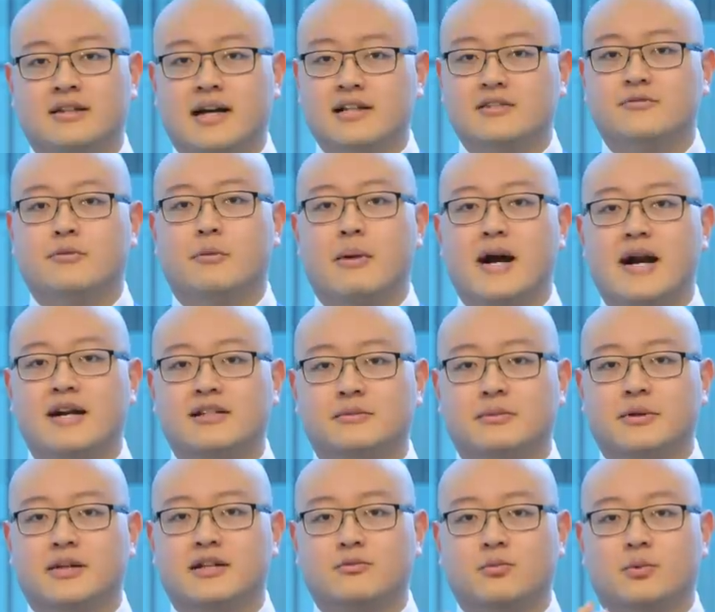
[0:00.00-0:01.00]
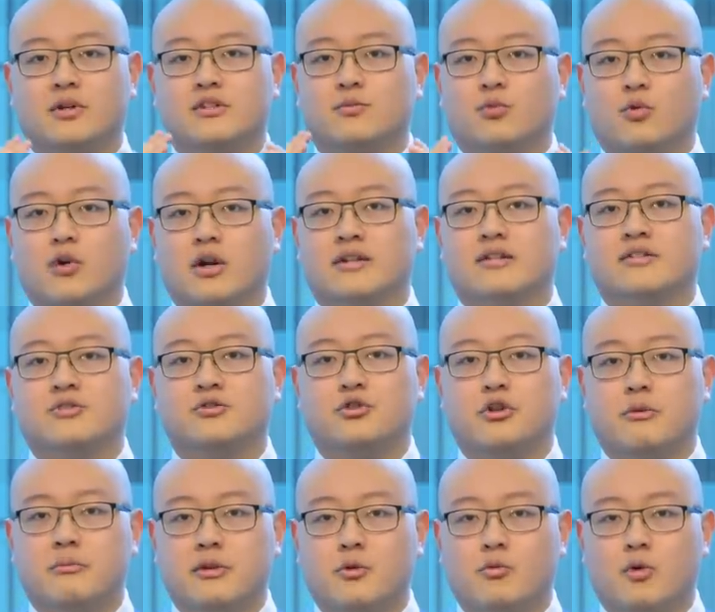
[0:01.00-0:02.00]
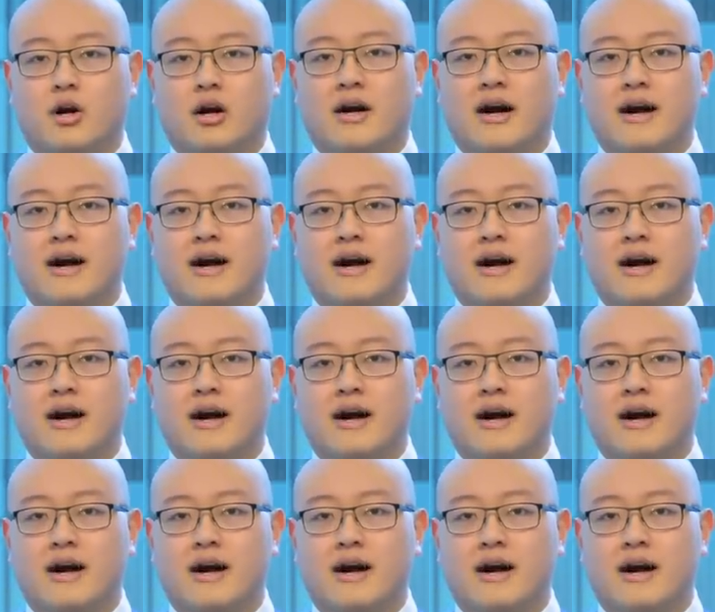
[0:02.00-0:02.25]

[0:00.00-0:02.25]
That's from my experience what's worked extremely well.